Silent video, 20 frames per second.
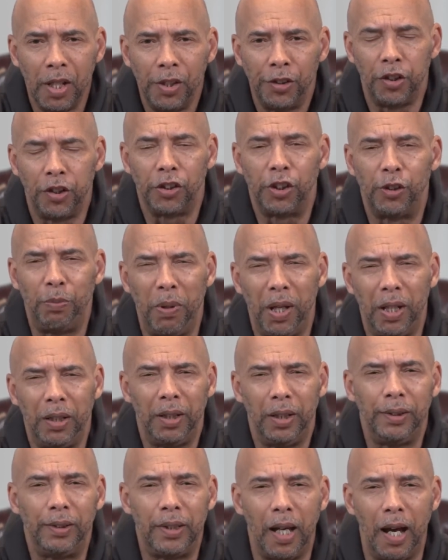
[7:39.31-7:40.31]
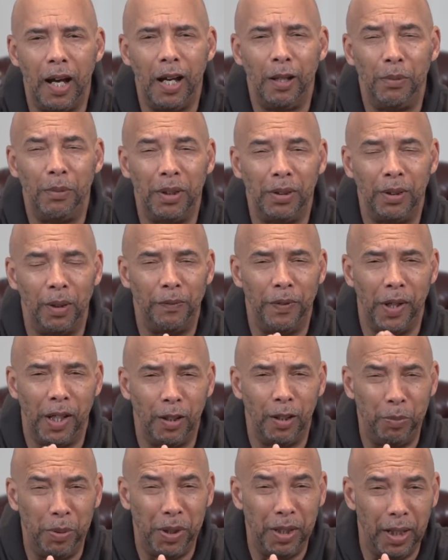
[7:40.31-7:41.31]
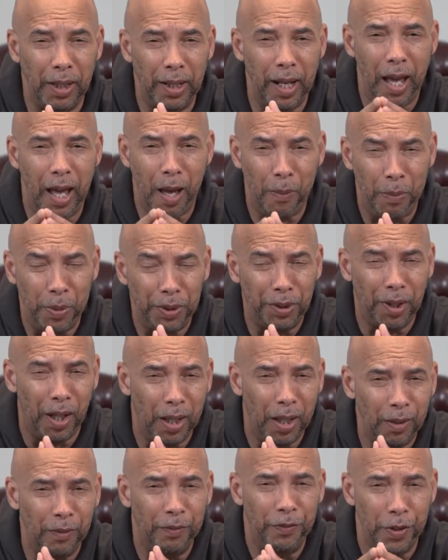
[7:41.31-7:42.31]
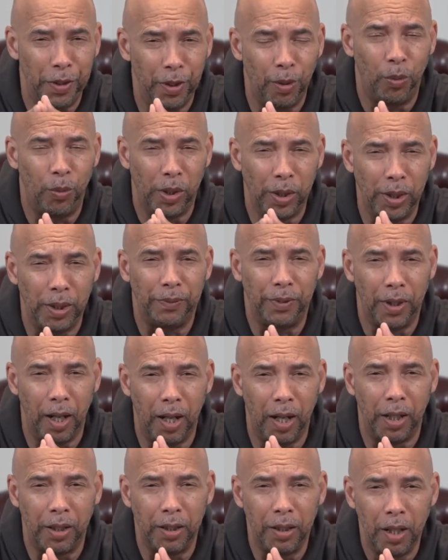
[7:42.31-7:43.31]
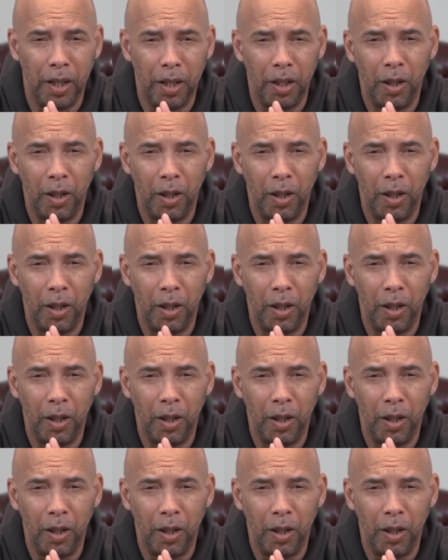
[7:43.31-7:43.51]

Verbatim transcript: So spending time in developing an appetite for the Word of God